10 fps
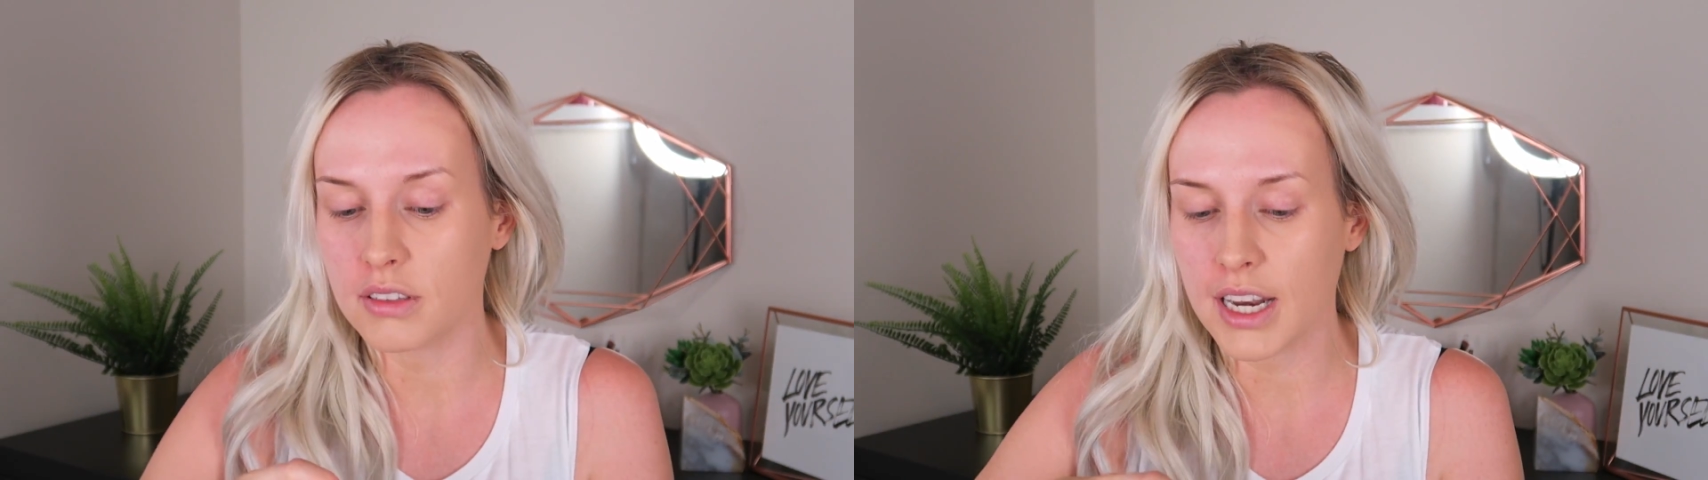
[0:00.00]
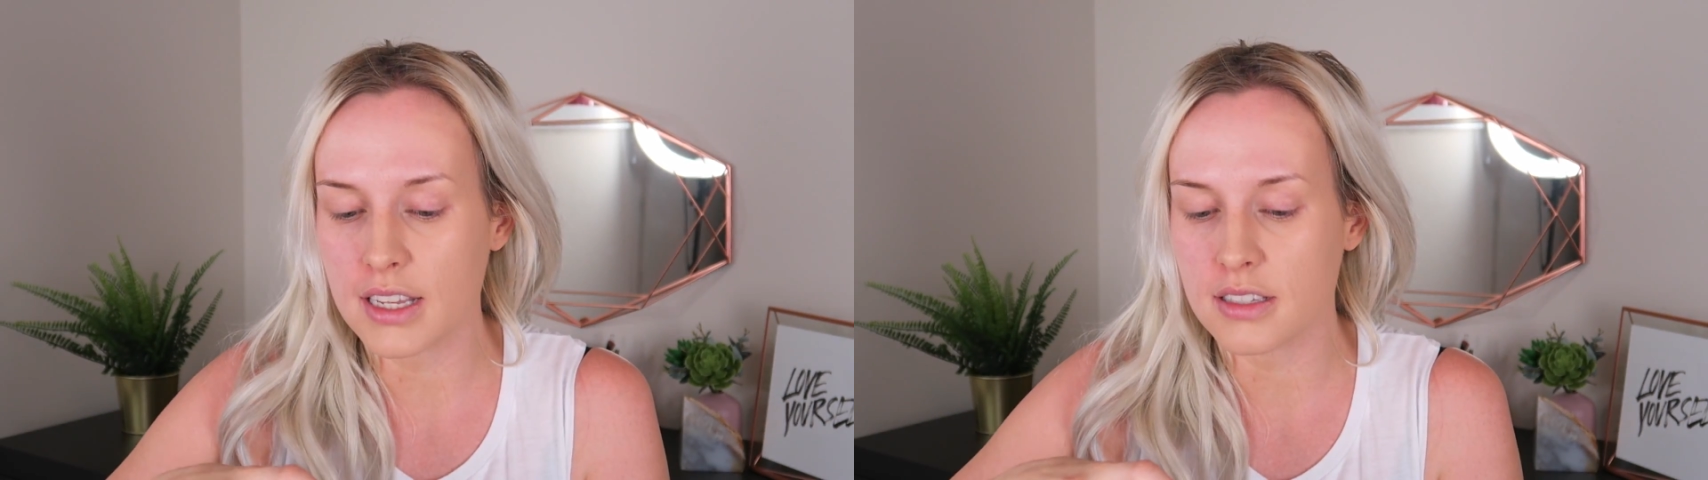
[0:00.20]

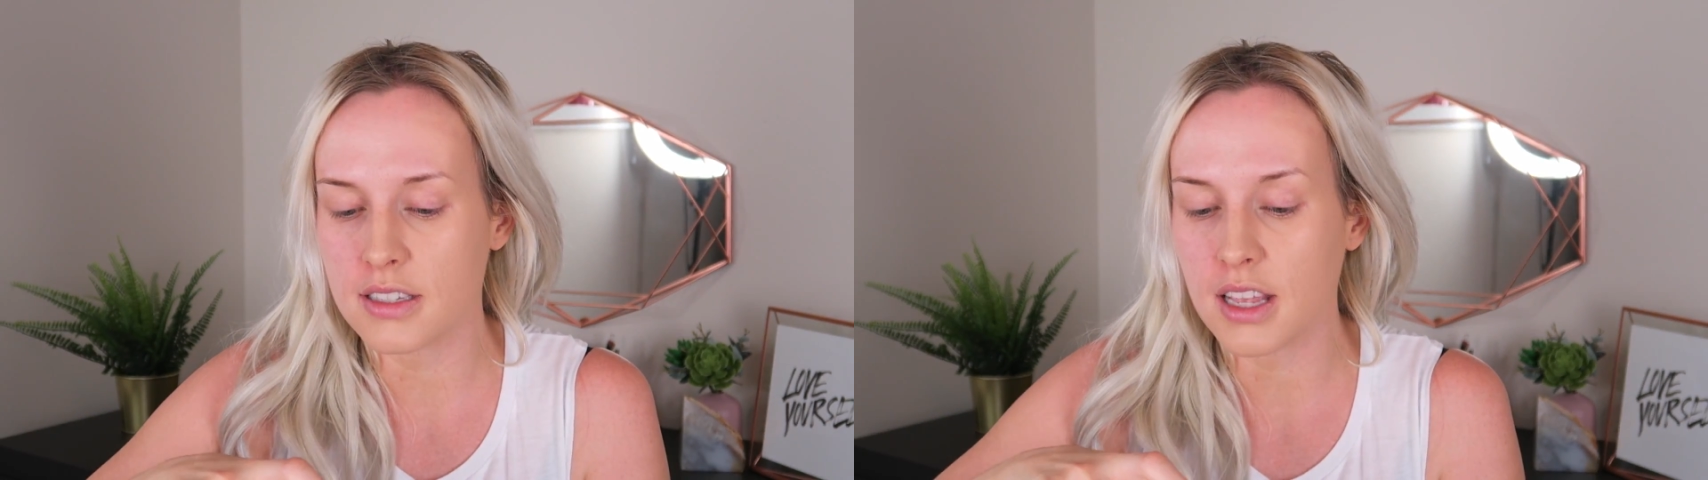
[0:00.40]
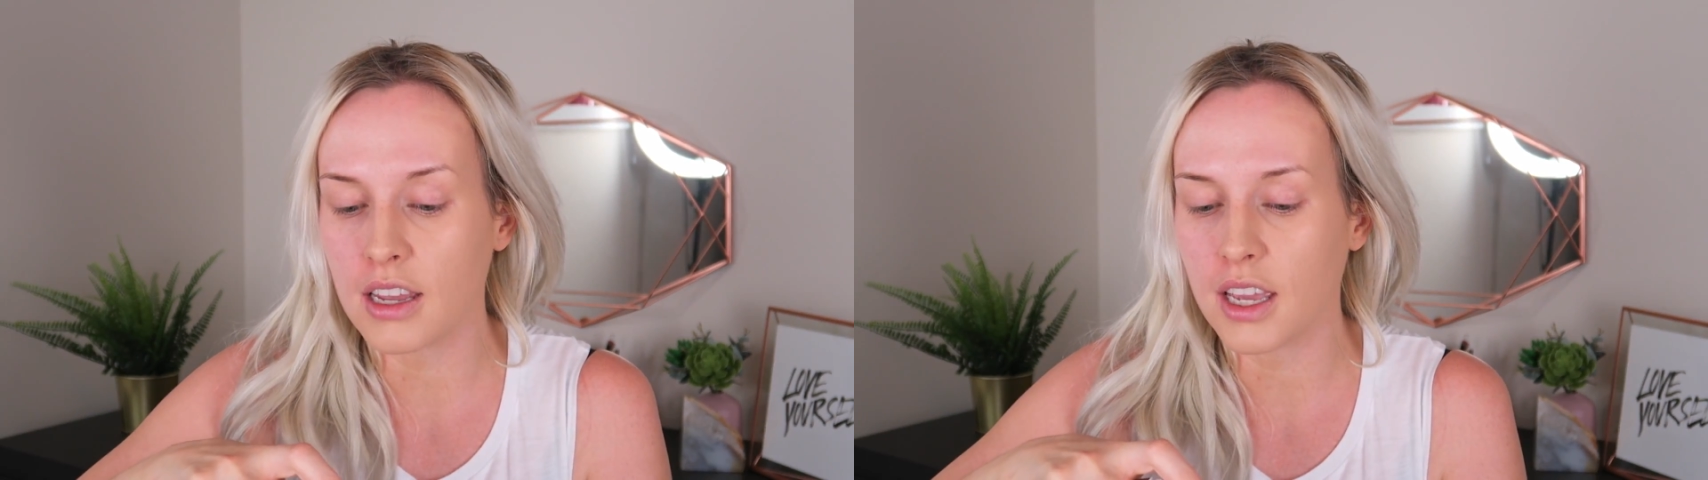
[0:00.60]
it hasn't
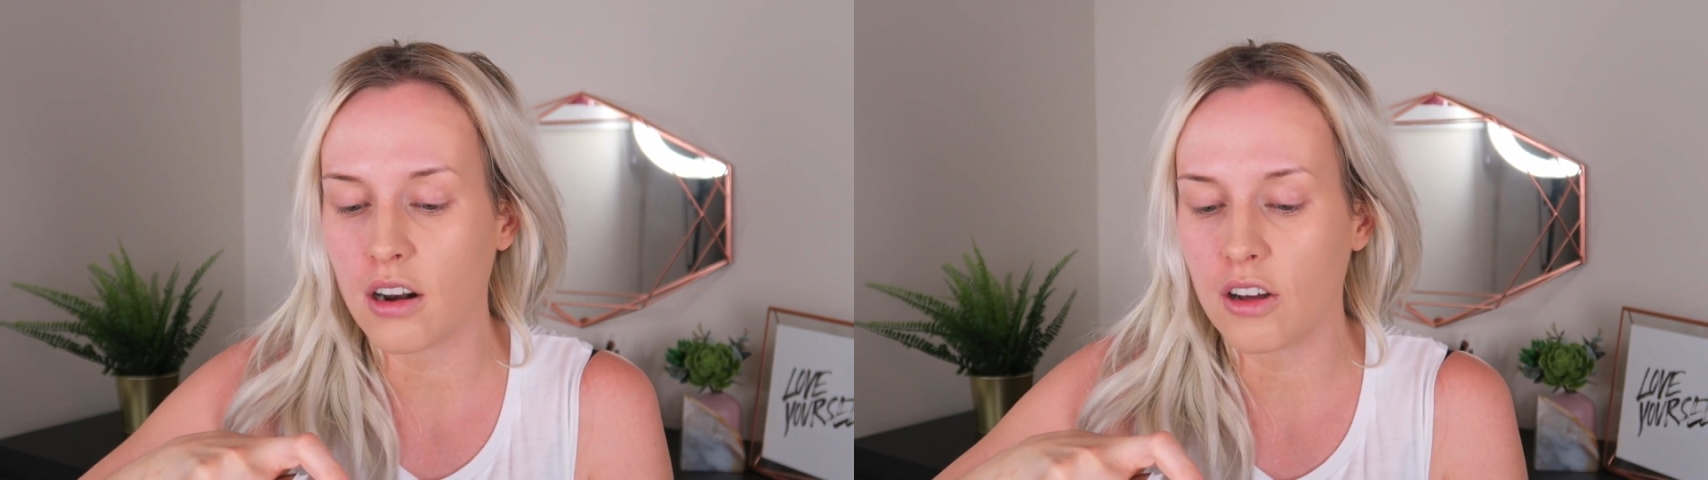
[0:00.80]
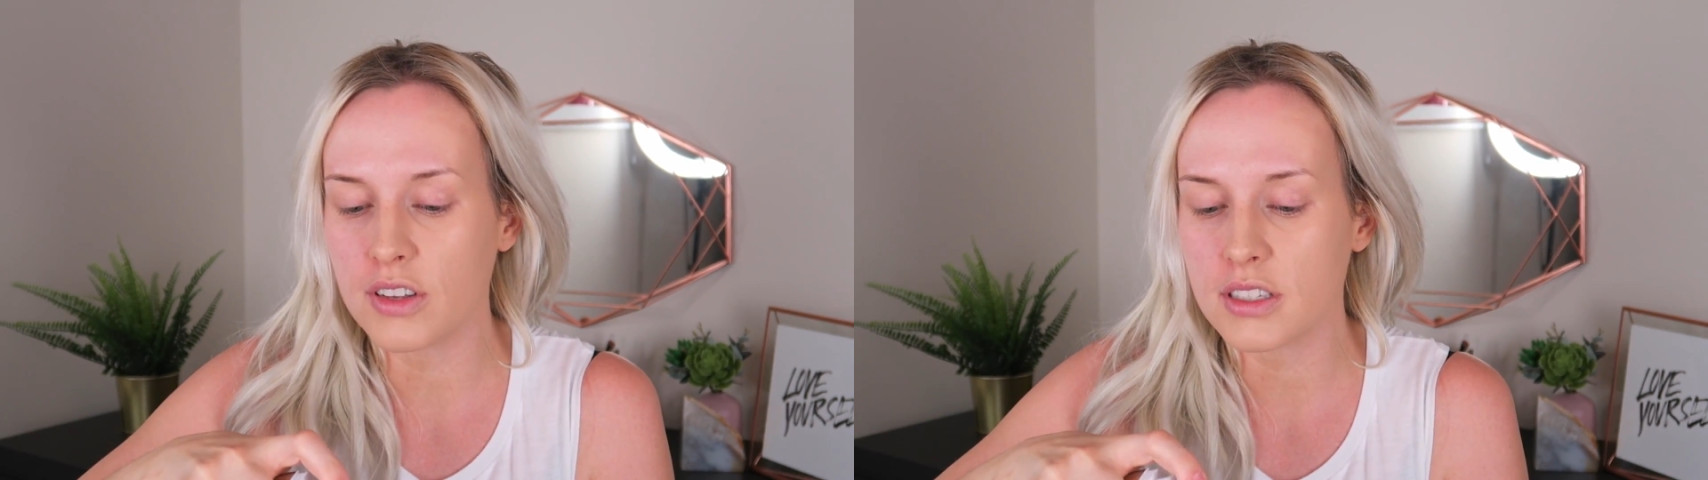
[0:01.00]
set
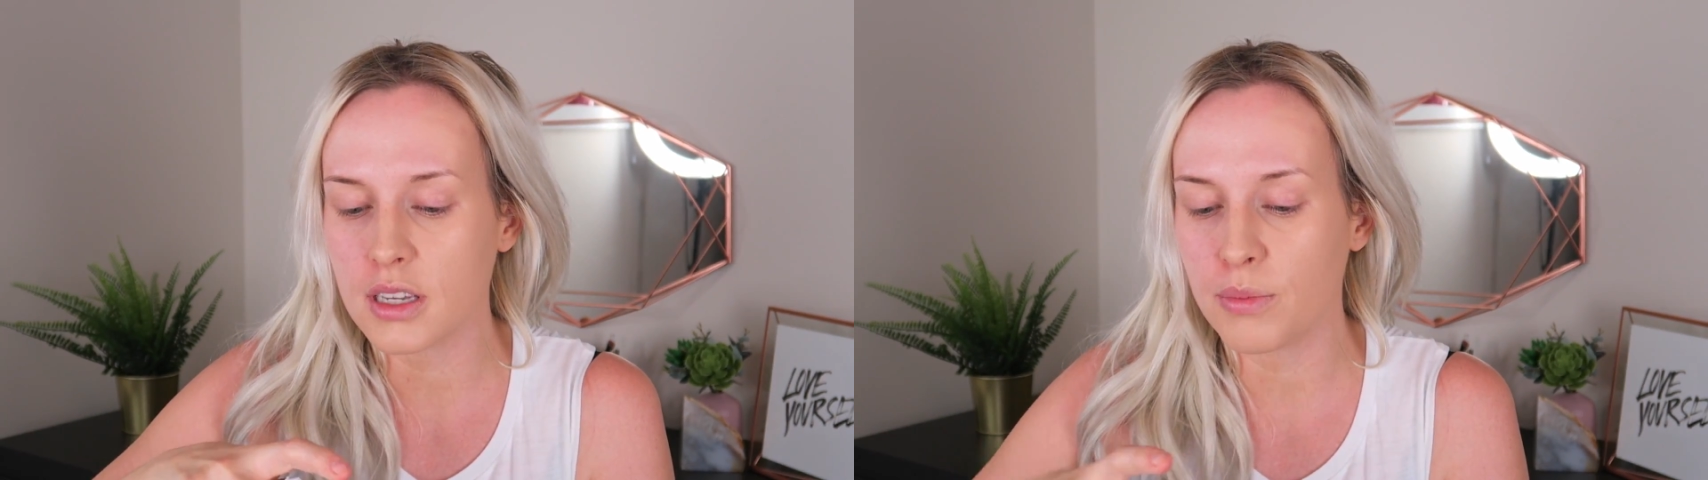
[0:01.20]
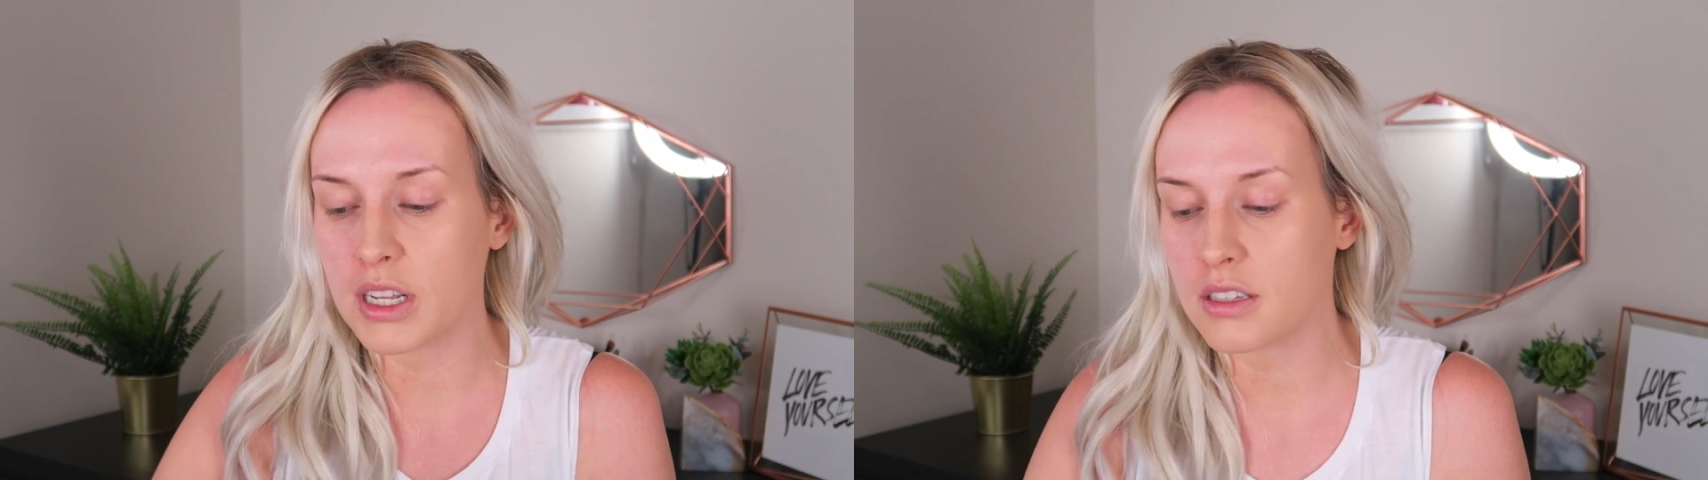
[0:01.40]
yet
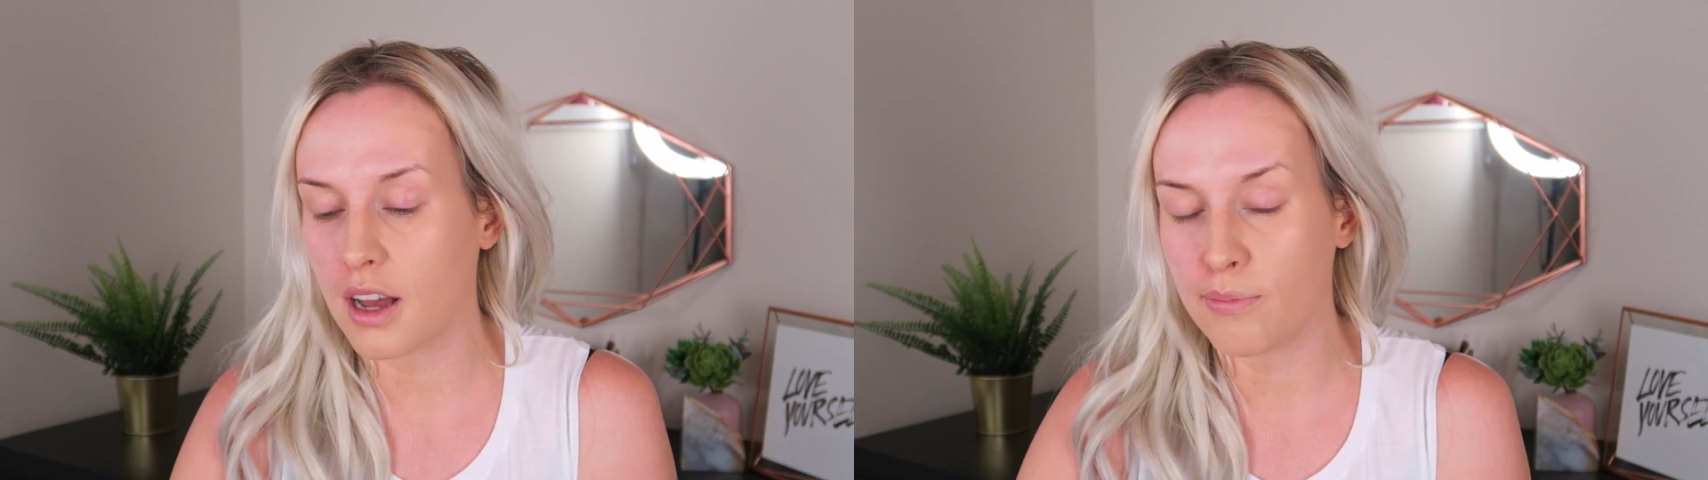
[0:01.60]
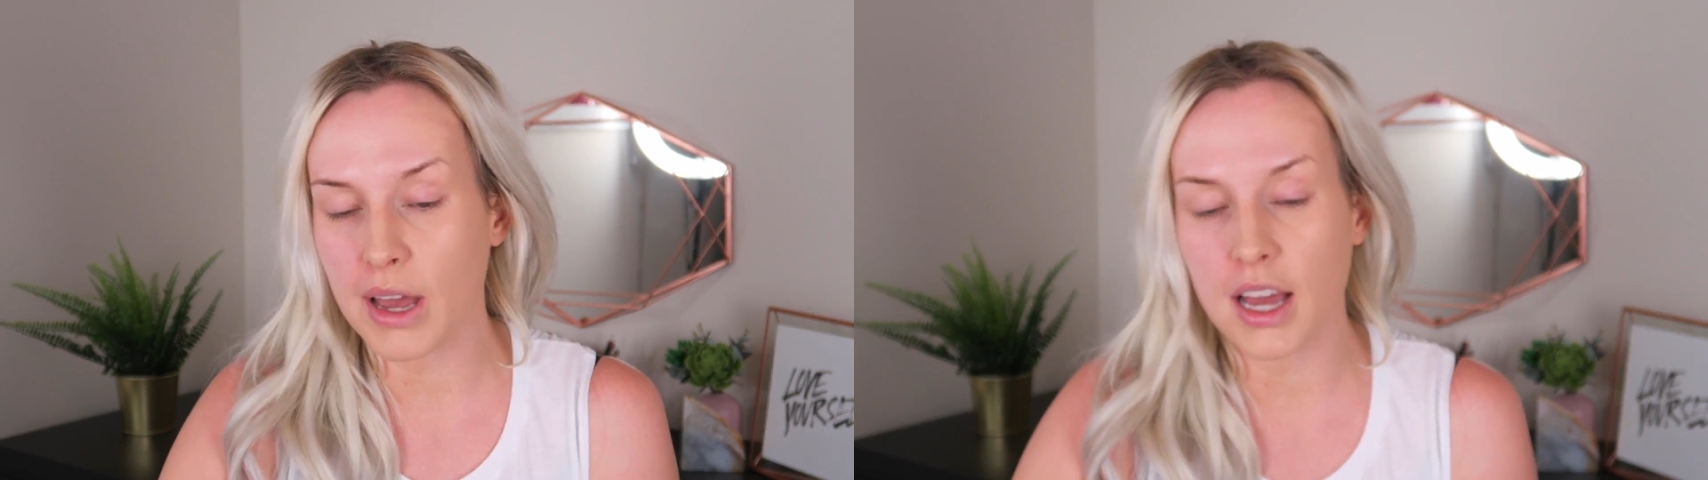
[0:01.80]
obviously, but it's
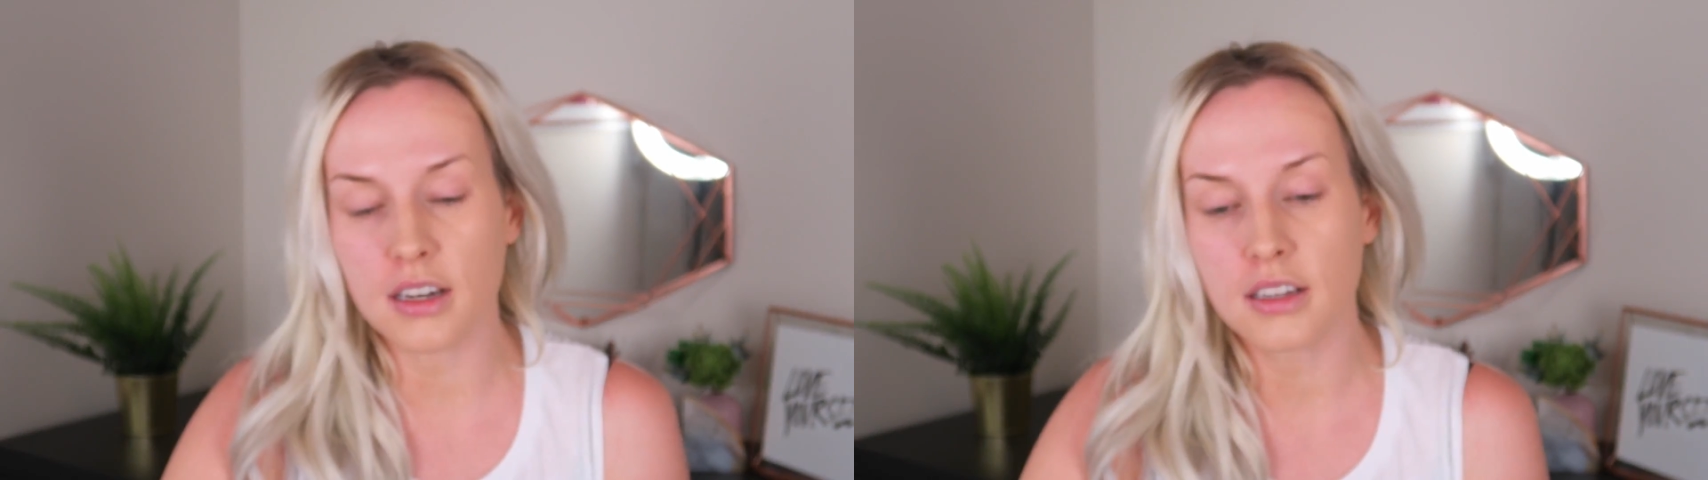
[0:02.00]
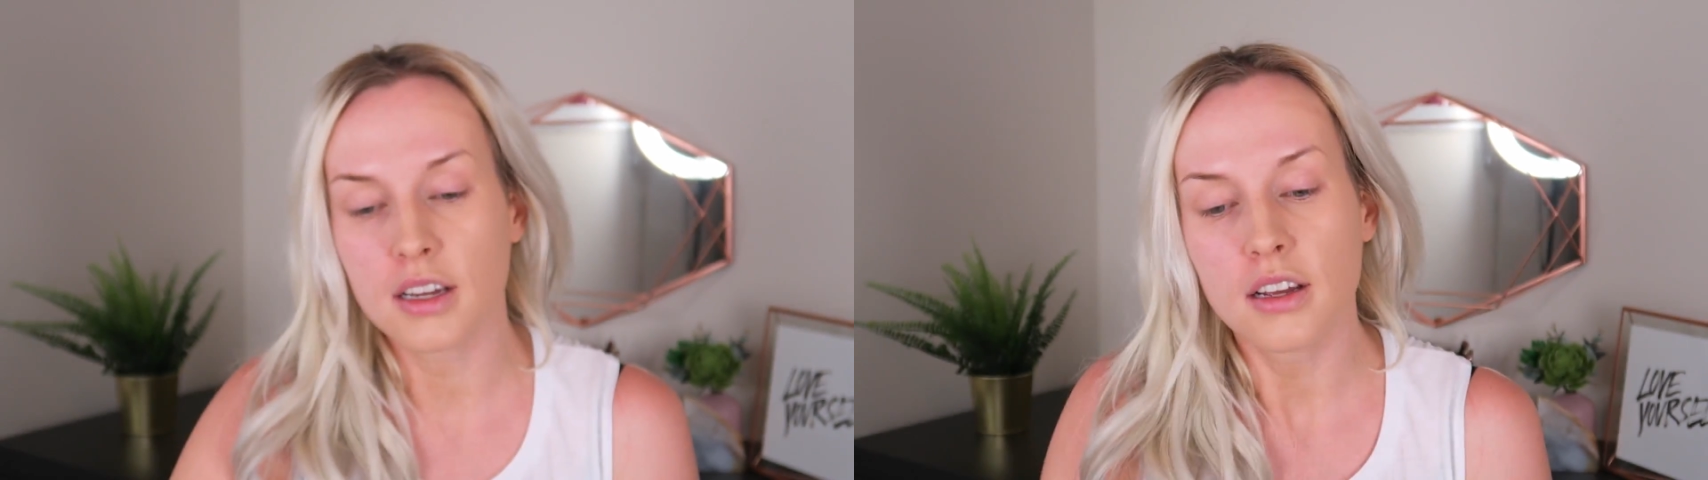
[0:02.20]
not
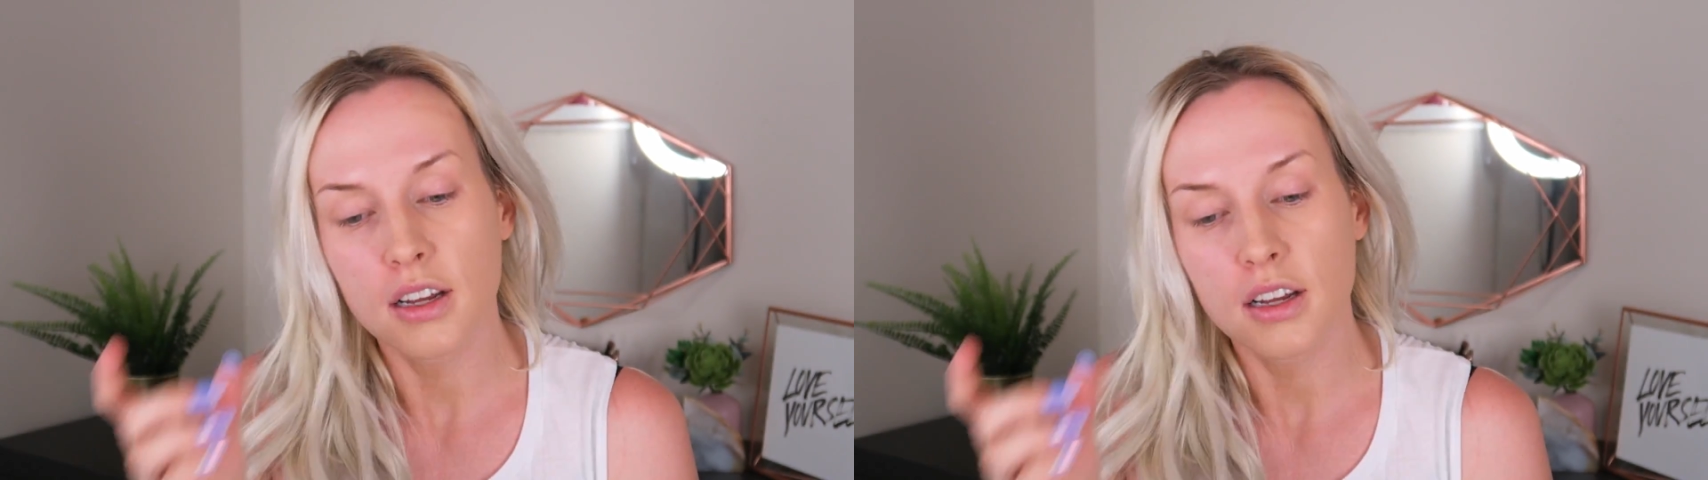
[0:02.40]
matte.